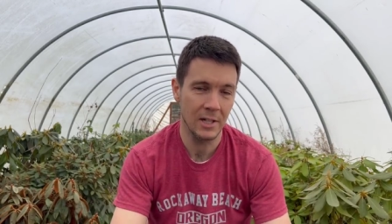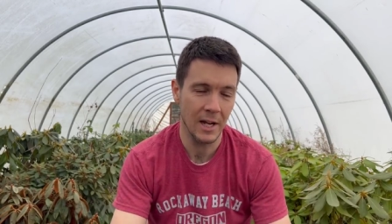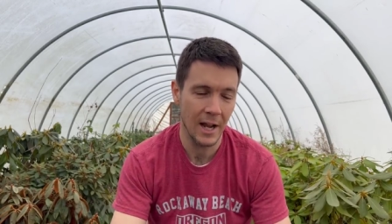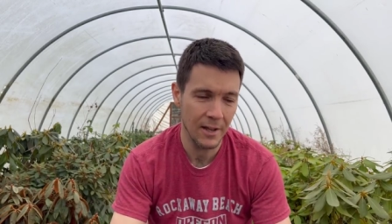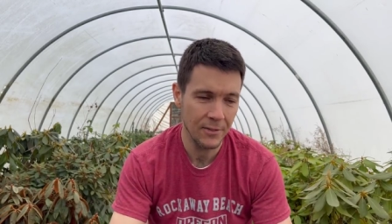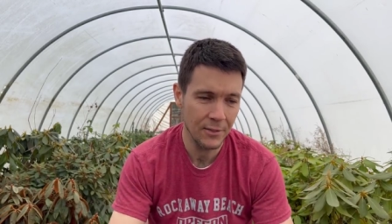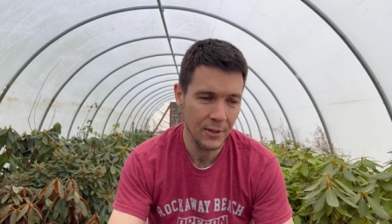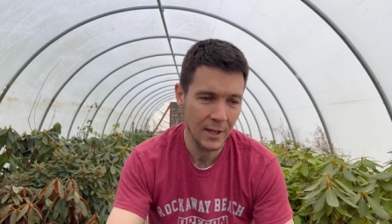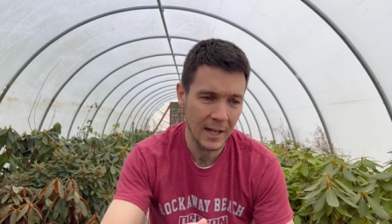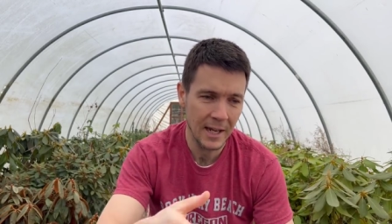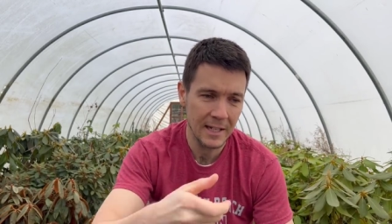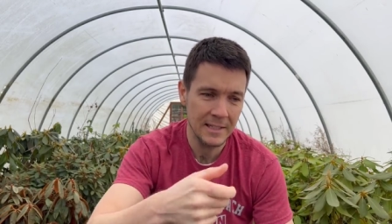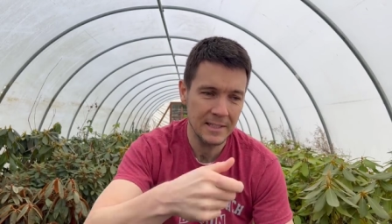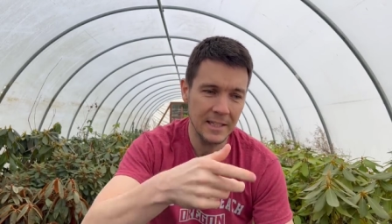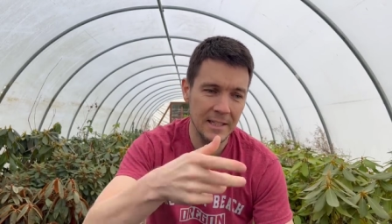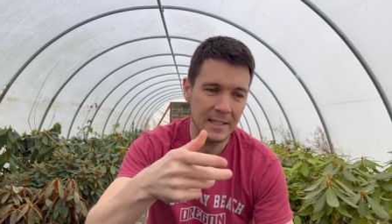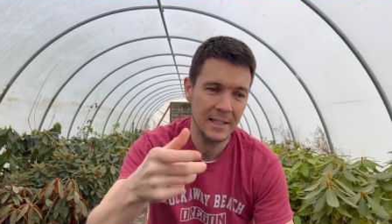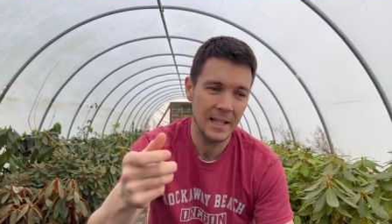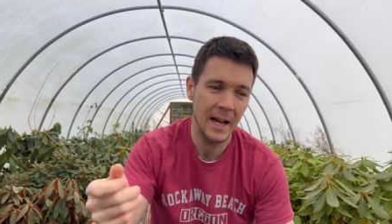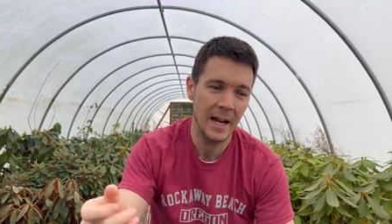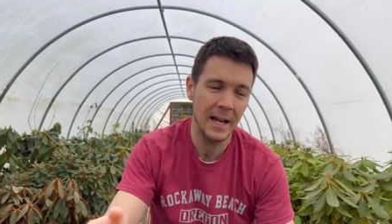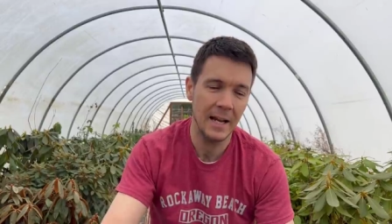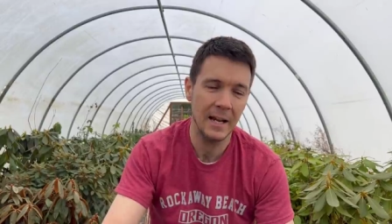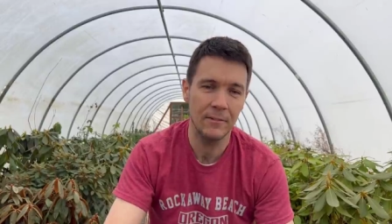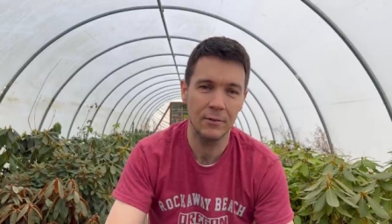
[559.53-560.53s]
I think I did
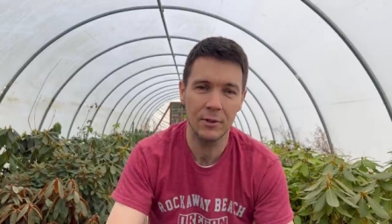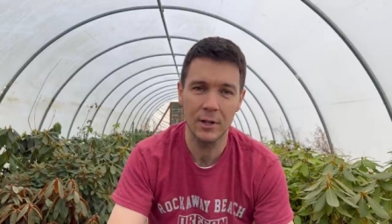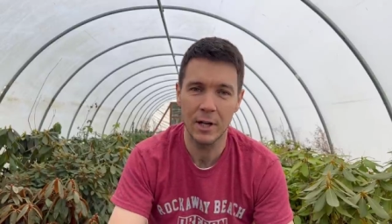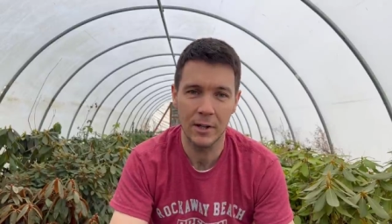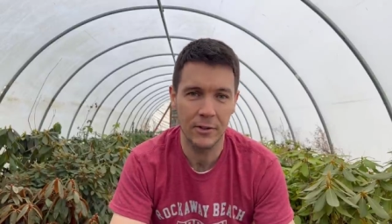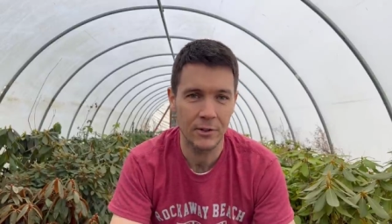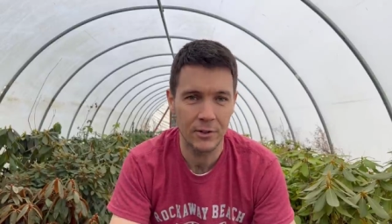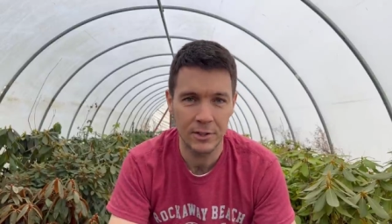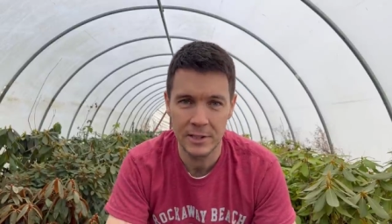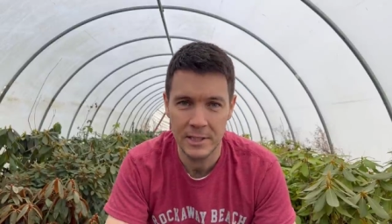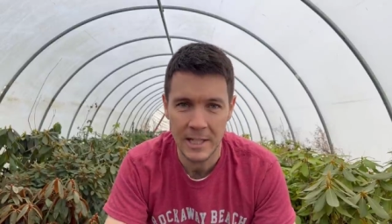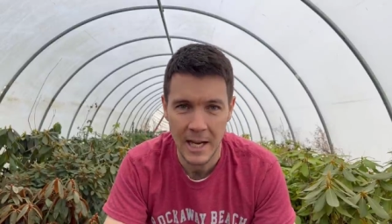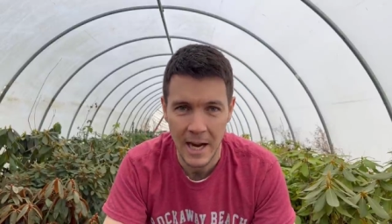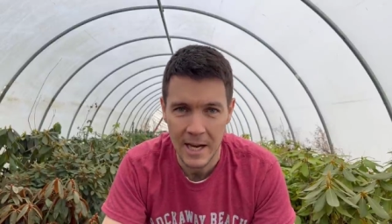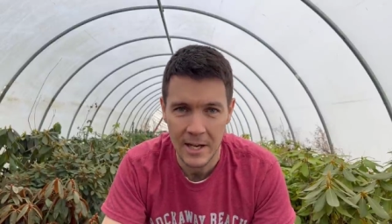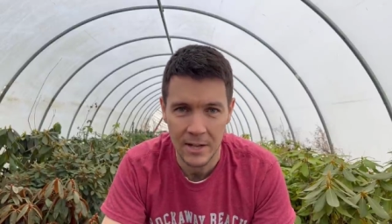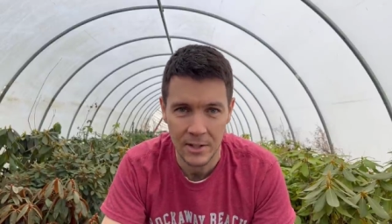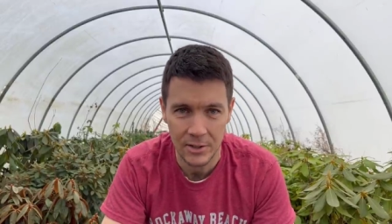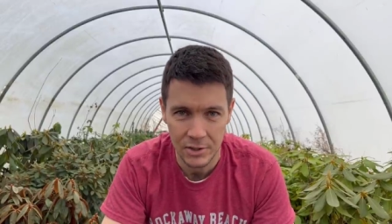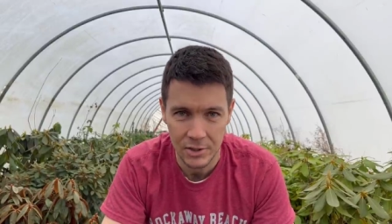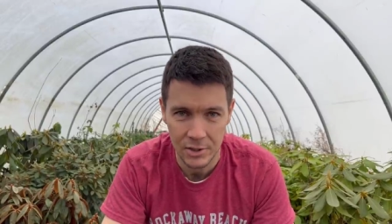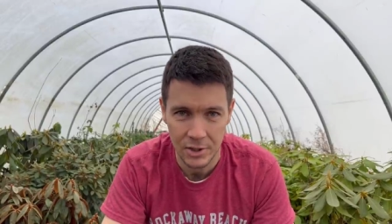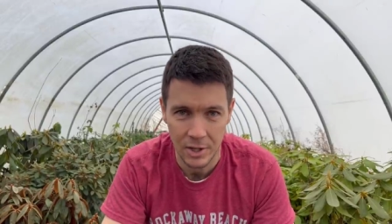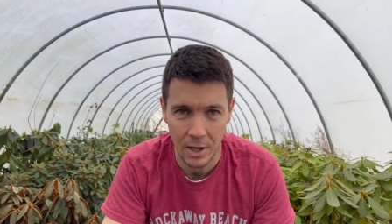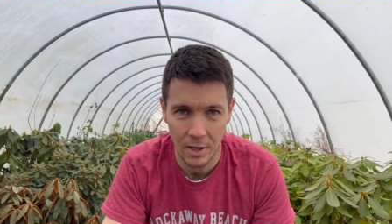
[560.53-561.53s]
that every other day
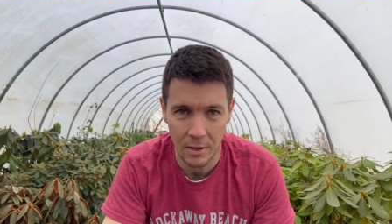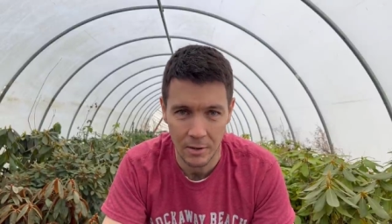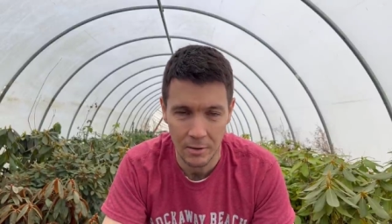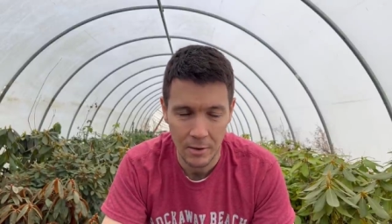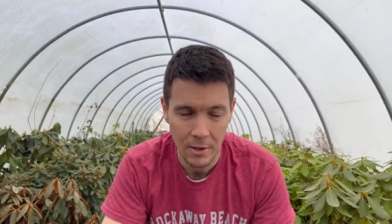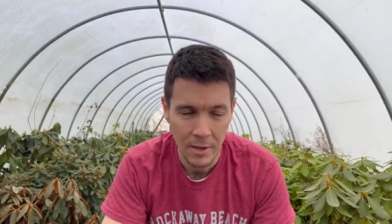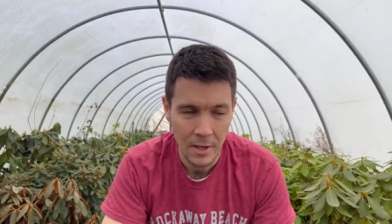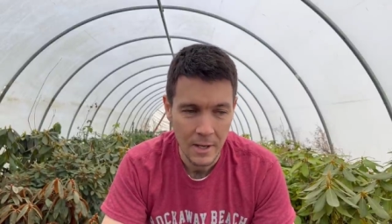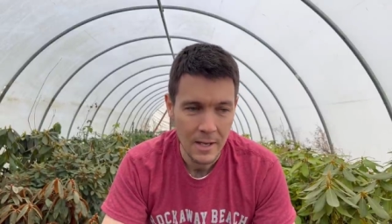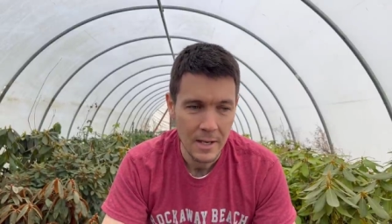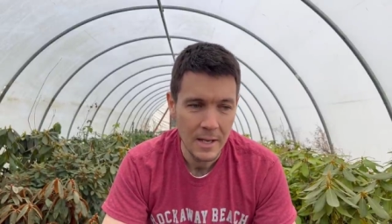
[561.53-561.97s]
or so.